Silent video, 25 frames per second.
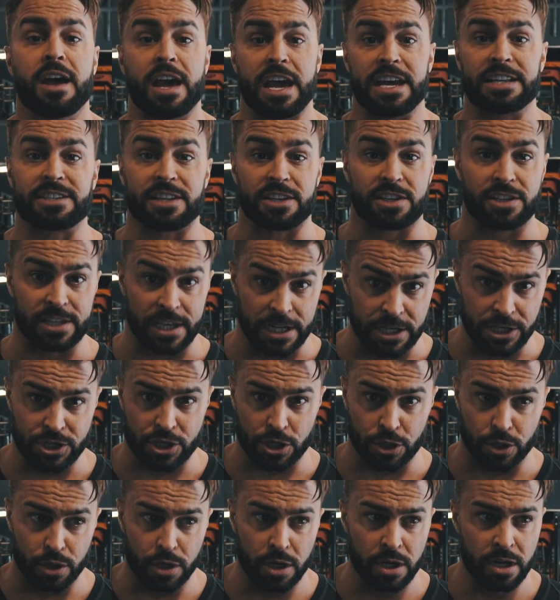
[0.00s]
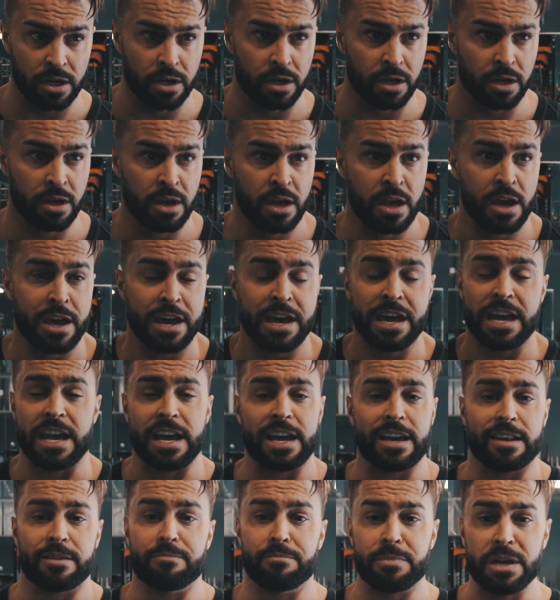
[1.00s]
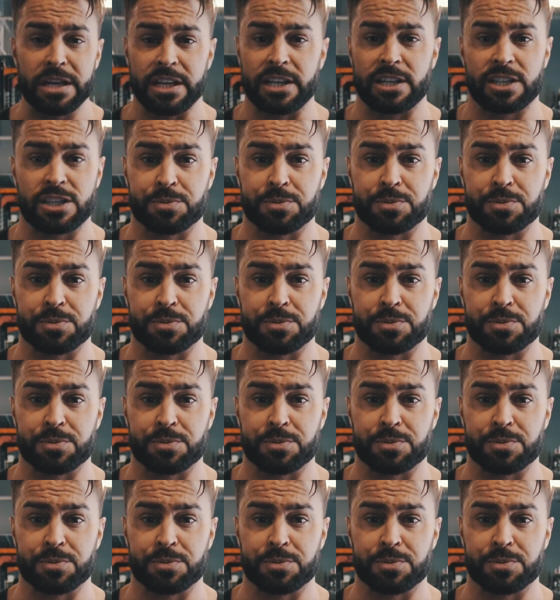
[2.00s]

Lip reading: It's essential in many